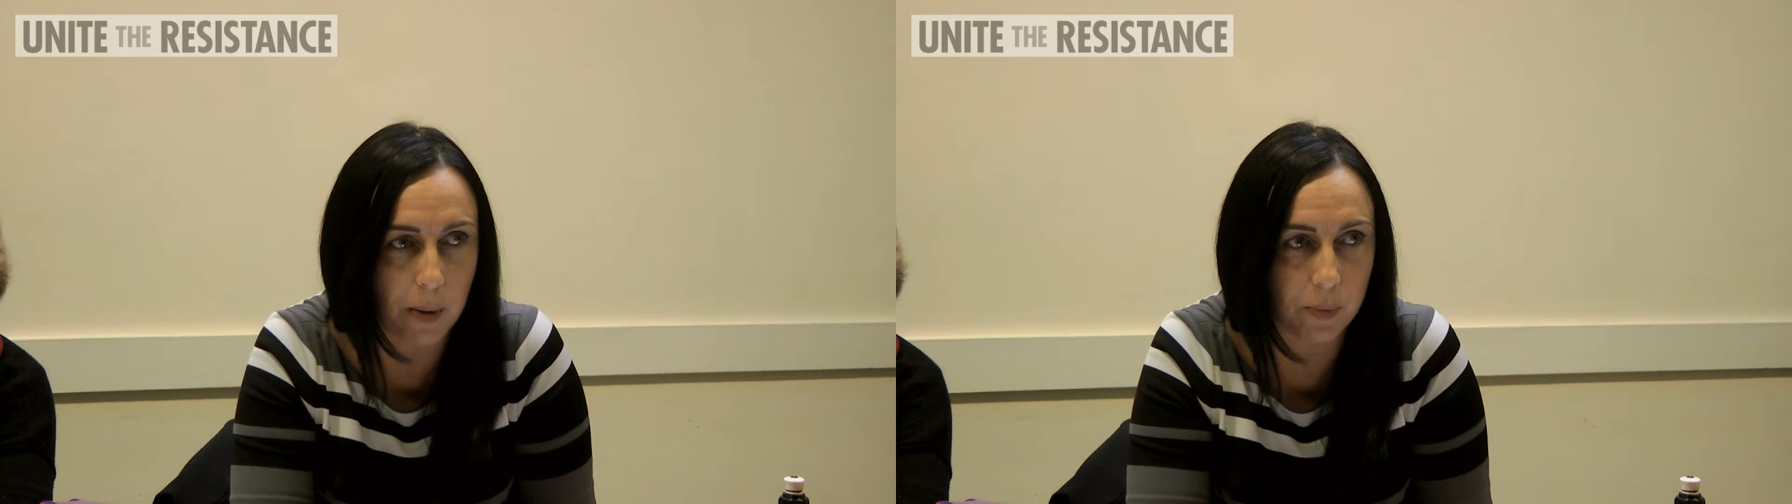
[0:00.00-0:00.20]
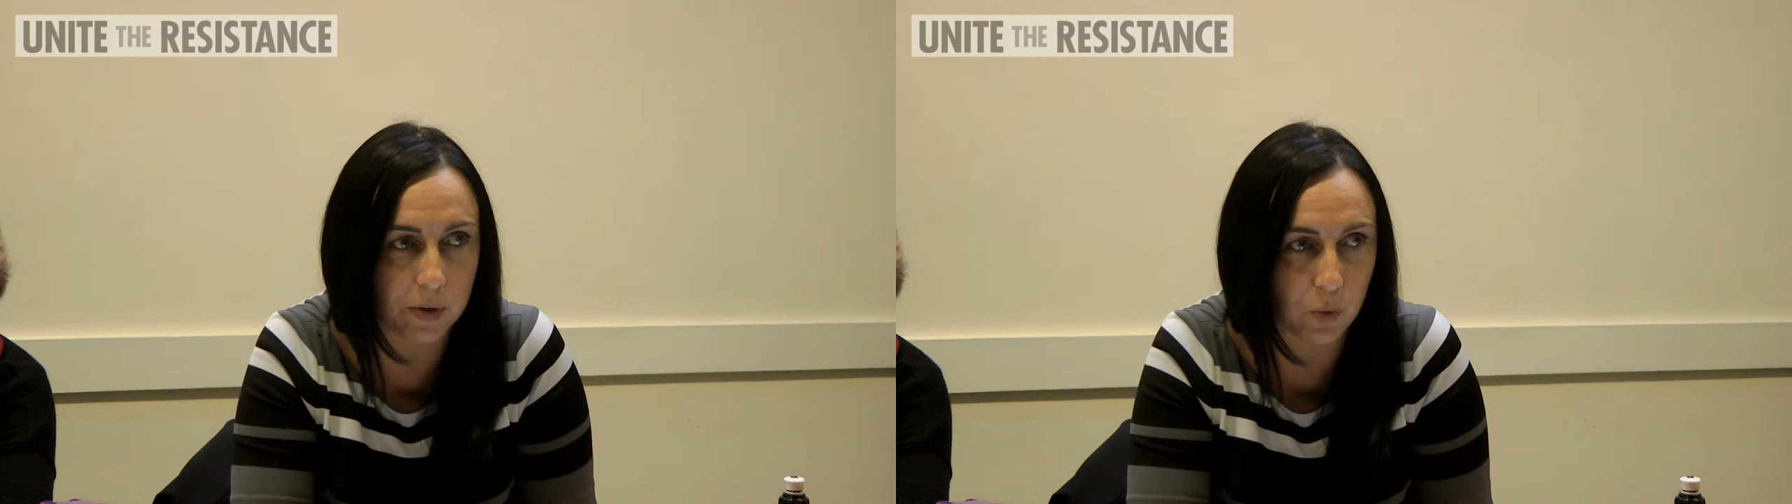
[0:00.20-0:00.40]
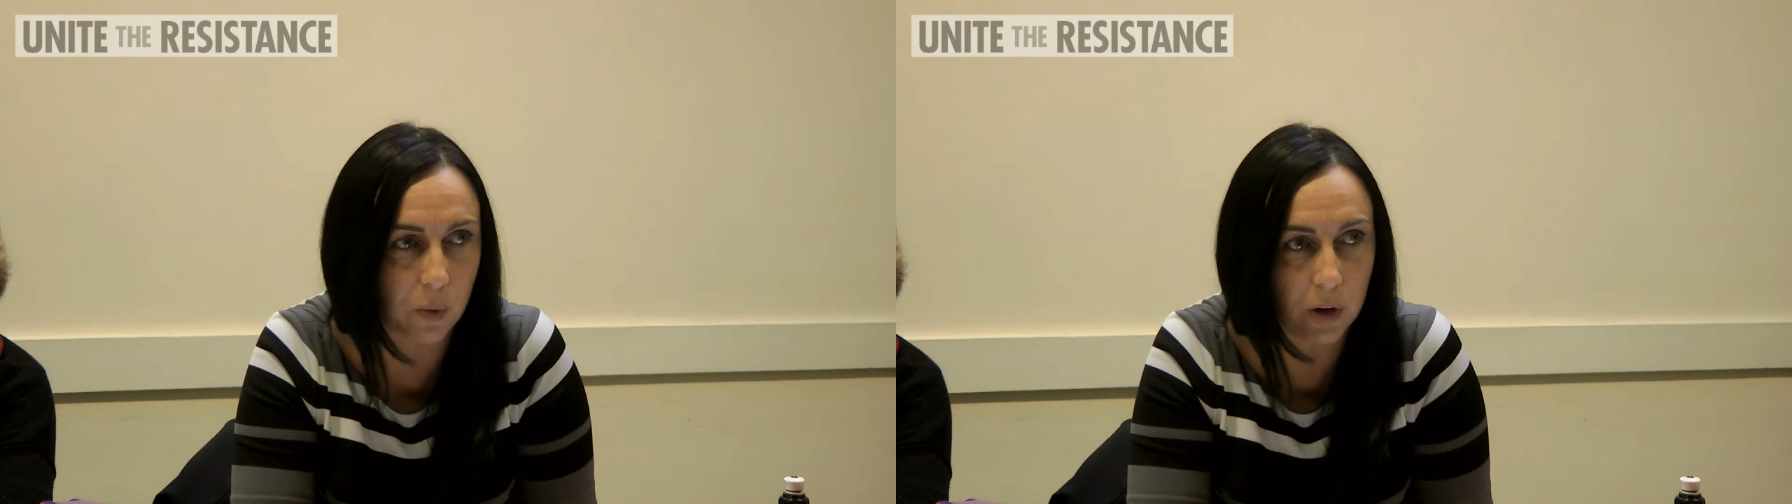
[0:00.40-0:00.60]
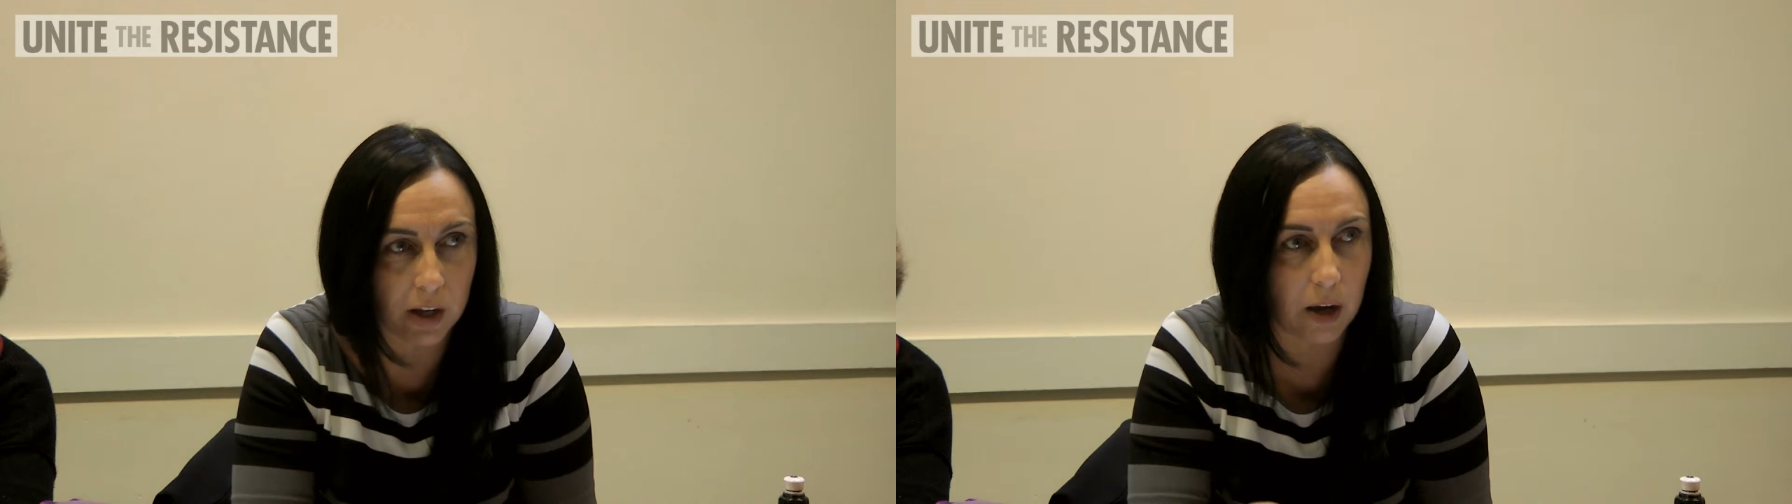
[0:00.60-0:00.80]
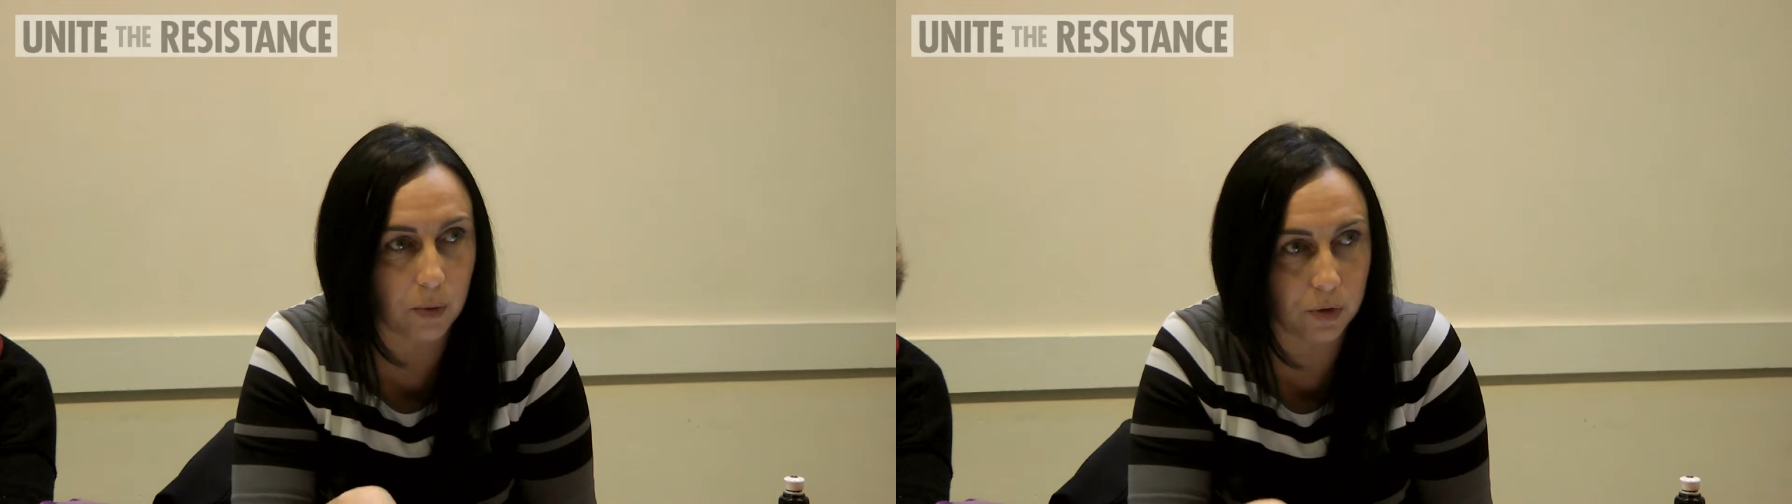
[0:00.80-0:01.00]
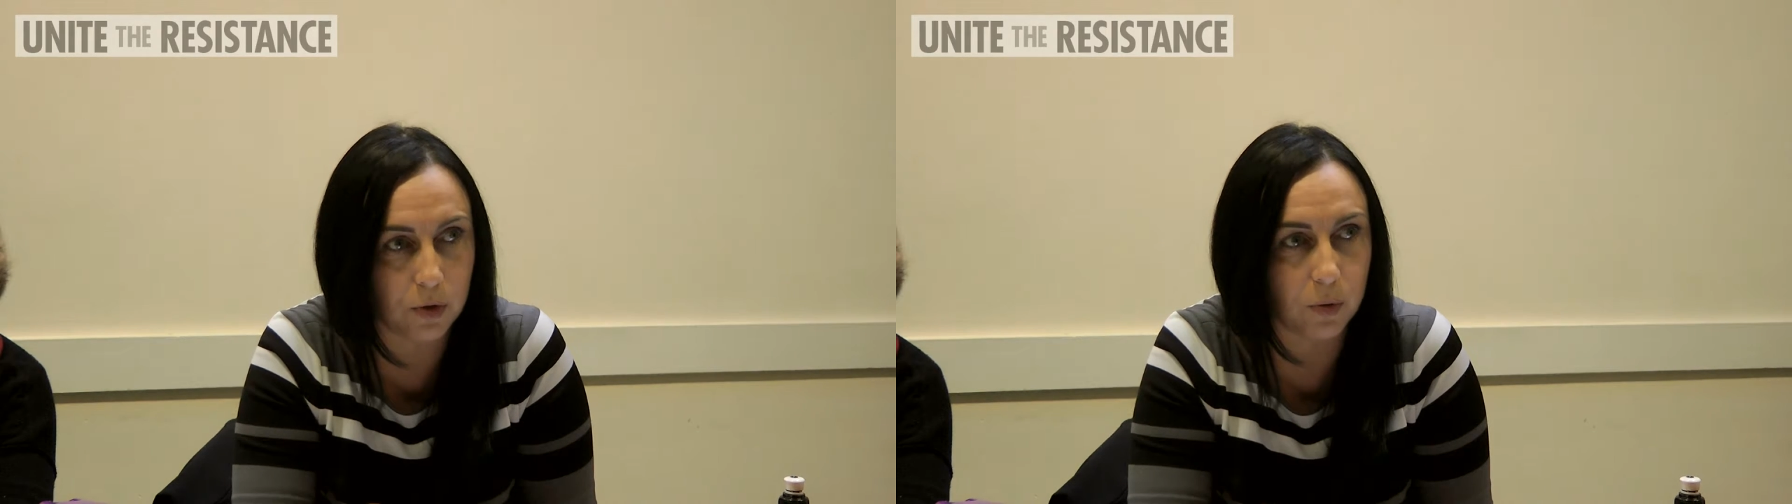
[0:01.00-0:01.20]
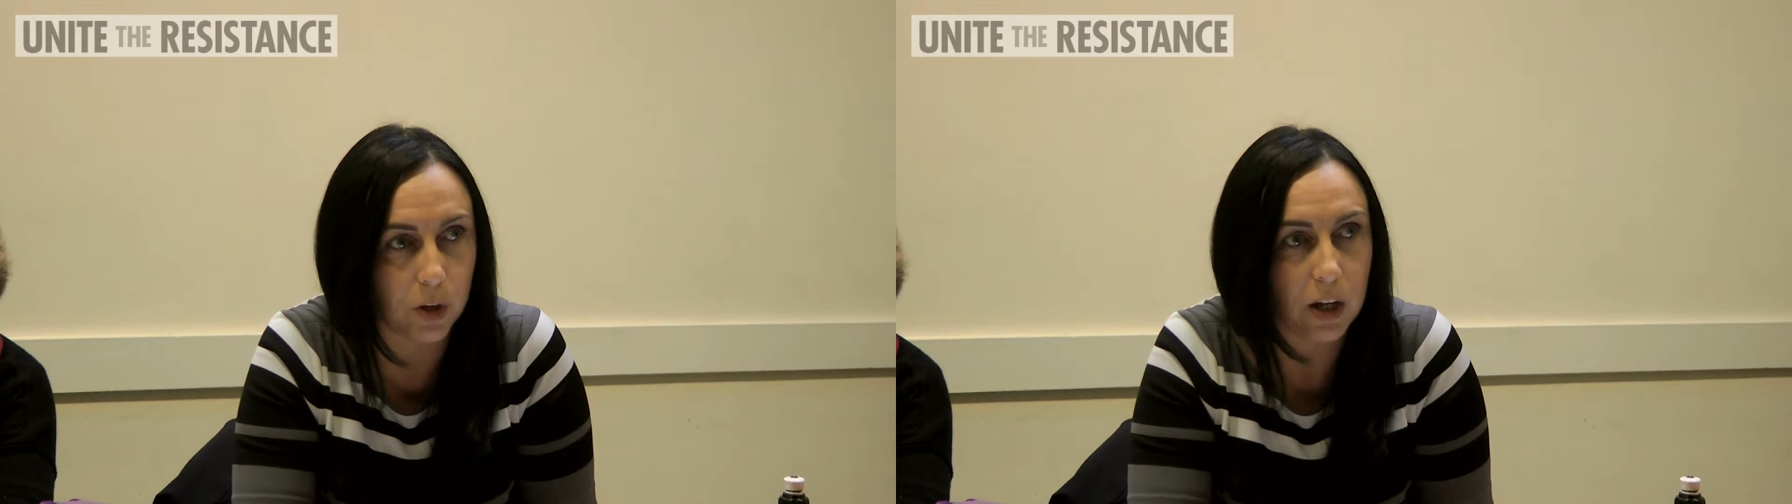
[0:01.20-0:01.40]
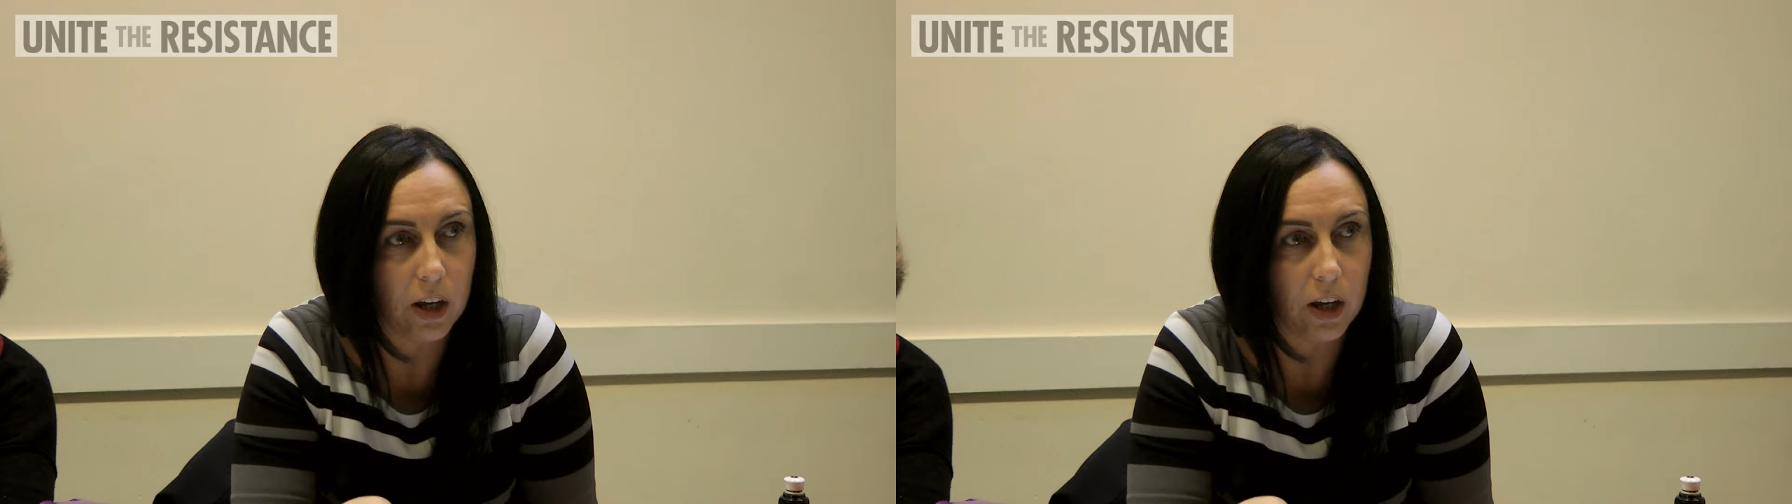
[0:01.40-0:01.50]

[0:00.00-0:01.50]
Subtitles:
members when we're going through